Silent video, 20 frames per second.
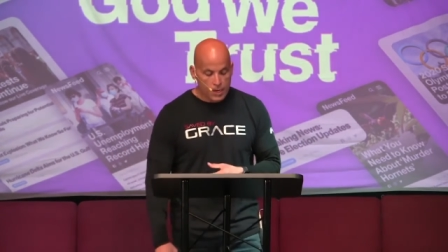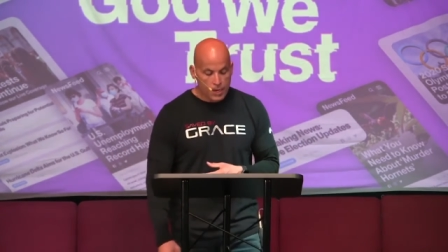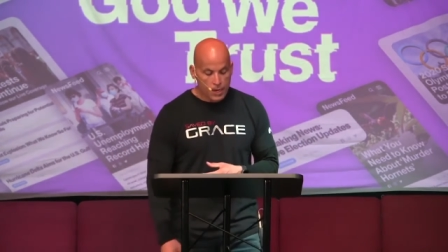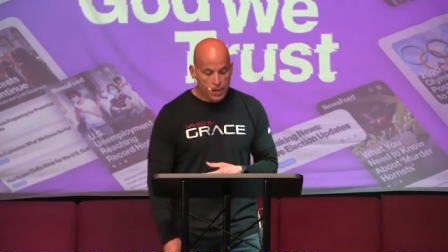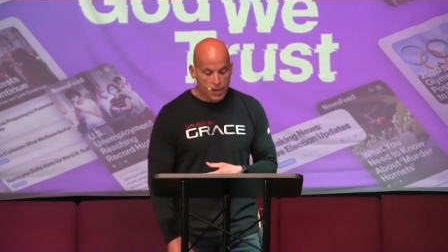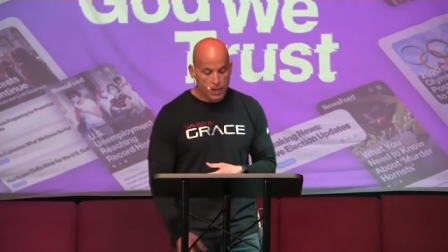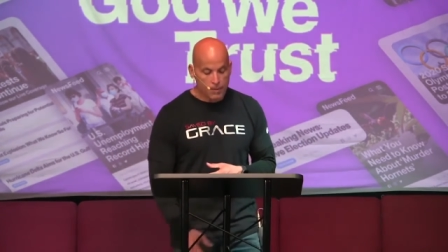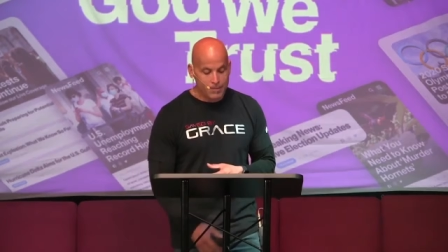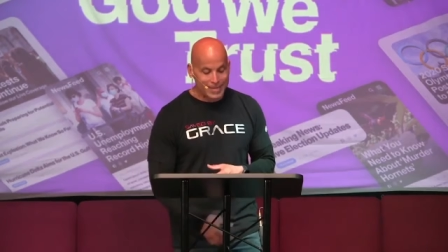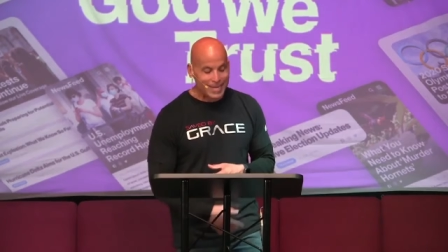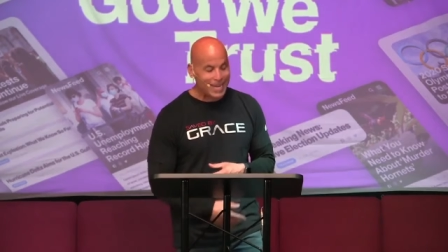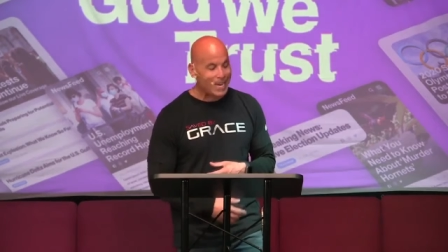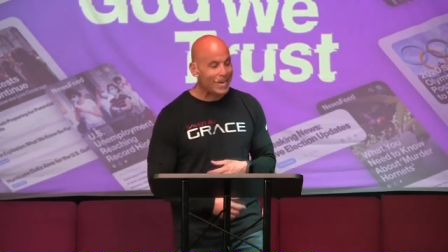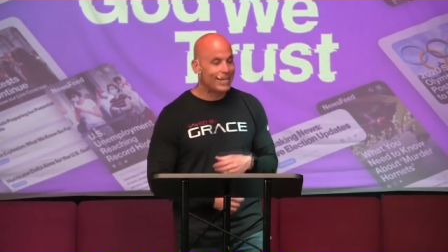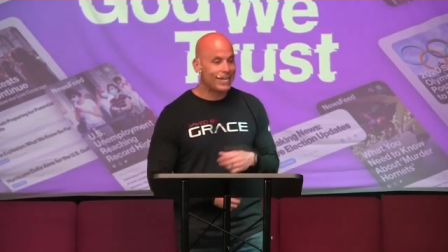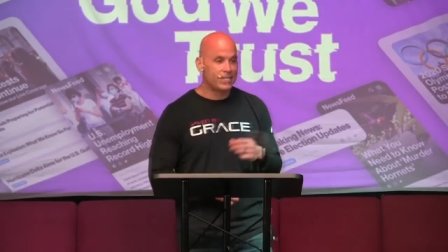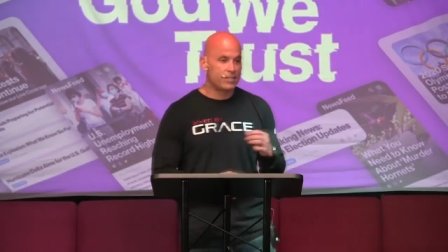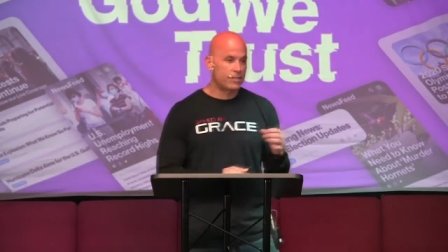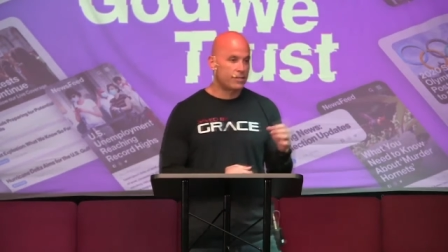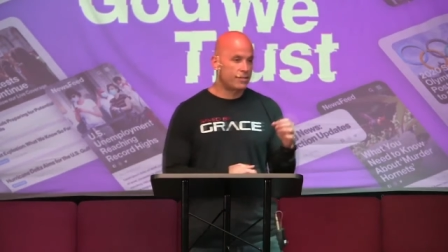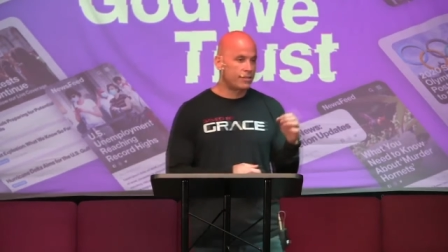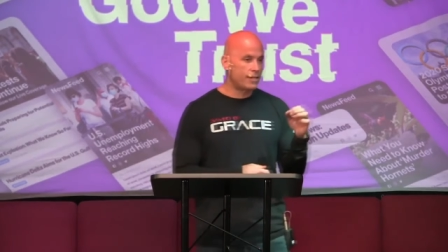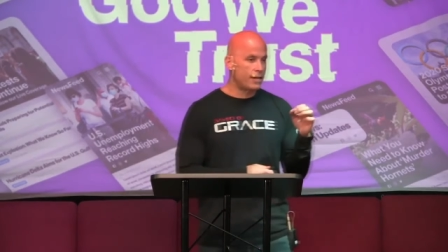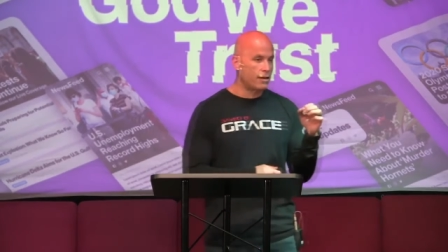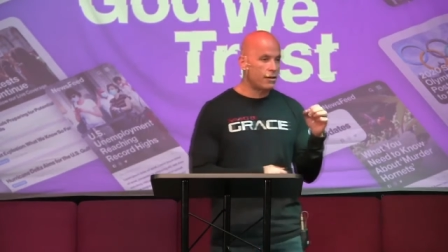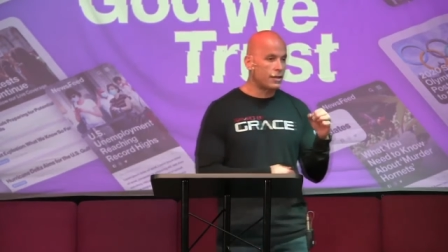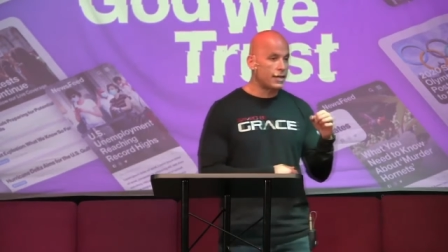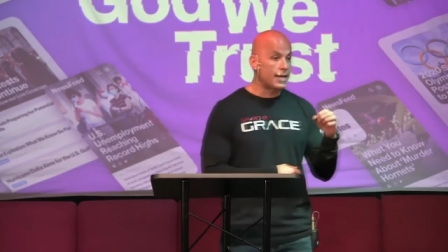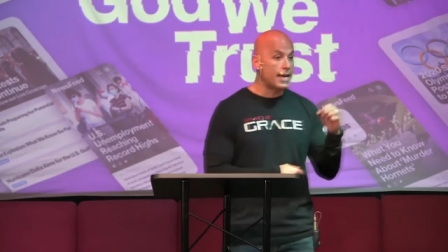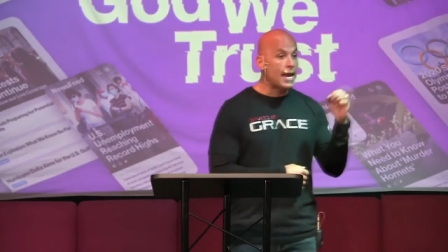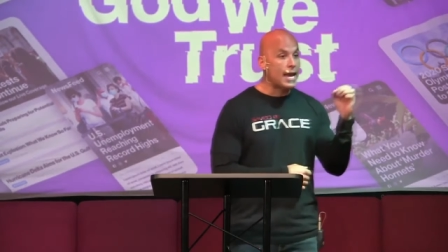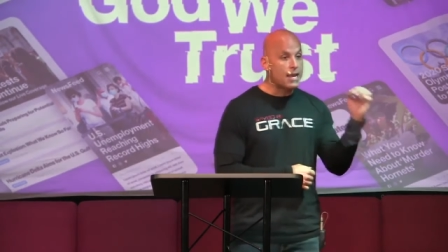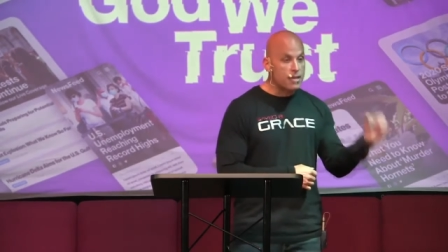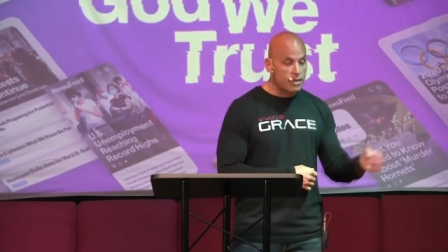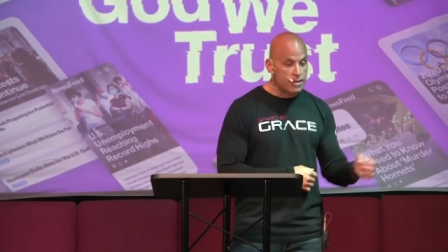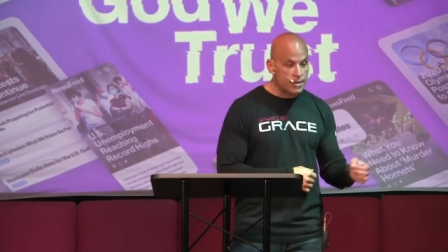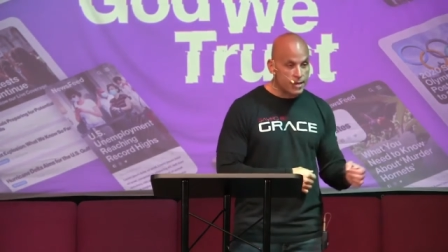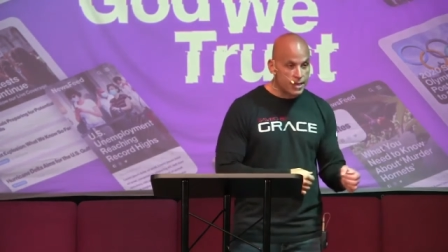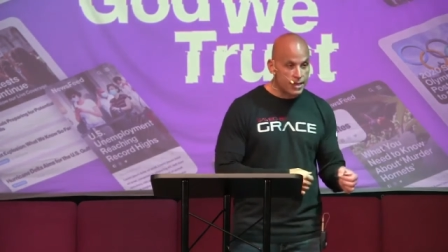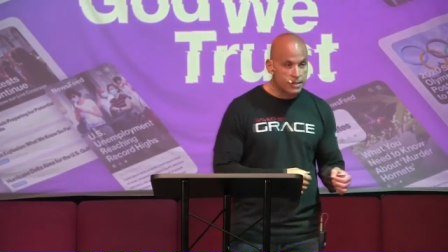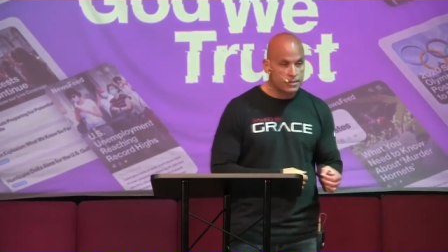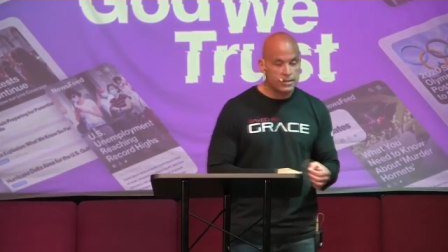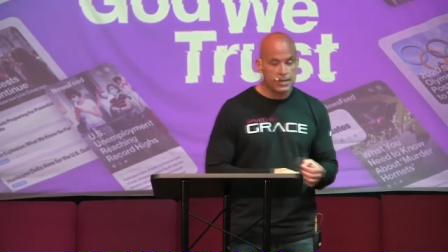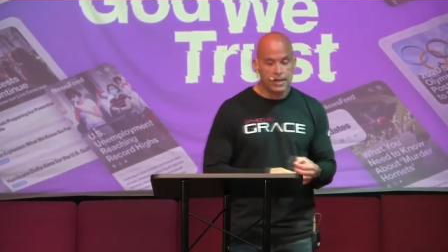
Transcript: Um, not necessarily atheists,